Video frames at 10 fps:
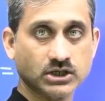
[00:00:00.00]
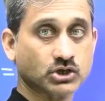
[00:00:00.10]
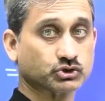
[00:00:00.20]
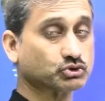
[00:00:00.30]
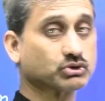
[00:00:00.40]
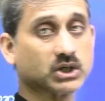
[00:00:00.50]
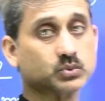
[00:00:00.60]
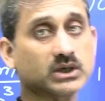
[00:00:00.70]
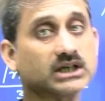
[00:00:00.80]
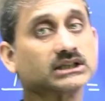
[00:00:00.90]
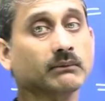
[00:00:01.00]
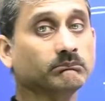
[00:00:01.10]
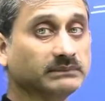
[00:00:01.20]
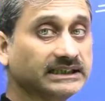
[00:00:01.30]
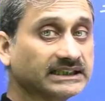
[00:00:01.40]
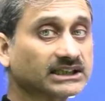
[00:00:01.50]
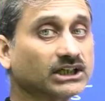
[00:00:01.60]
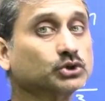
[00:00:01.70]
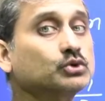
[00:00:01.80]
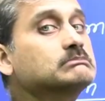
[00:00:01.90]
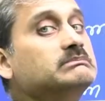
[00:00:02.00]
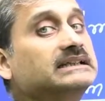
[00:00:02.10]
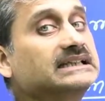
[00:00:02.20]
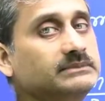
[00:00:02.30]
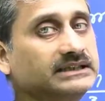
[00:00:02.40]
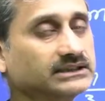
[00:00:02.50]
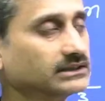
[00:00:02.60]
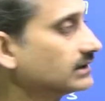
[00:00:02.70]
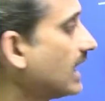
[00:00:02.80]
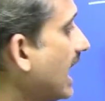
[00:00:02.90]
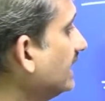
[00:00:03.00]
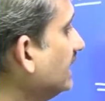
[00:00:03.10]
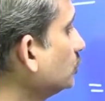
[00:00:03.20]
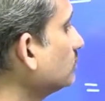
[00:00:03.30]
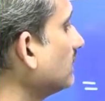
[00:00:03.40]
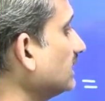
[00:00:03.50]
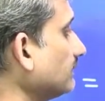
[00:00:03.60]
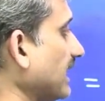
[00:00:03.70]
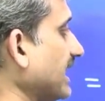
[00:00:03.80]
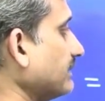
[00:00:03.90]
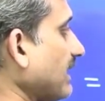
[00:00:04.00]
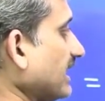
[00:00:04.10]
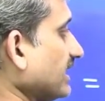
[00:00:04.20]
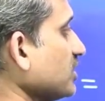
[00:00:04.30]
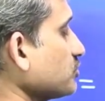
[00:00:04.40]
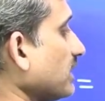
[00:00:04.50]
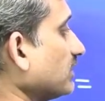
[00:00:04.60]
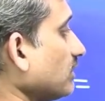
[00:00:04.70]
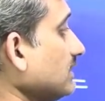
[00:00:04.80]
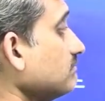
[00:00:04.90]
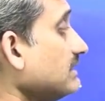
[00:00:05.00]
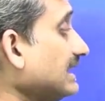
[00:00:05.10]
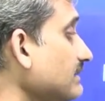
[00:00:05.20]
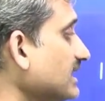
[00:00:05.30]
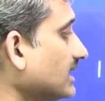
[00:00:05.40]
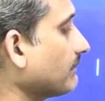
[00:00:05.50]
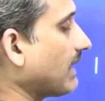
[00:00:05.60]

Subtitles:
So to convert meter to millimeter, I need to multiply it by 10 to the power 3 millimeter by